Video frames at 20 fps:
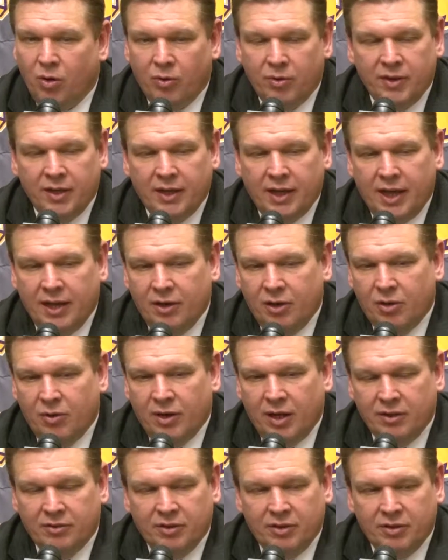The only thing I know,
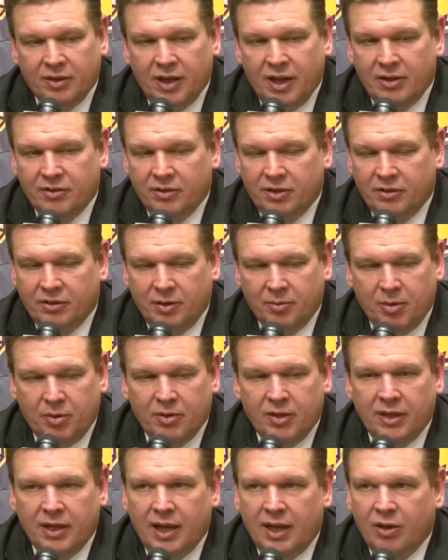and I'll tell guys all the time, the
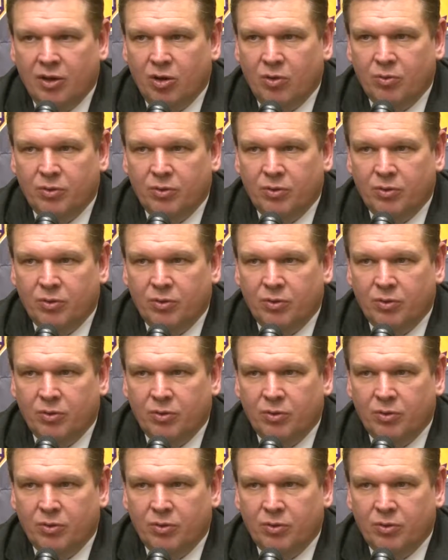only thing I know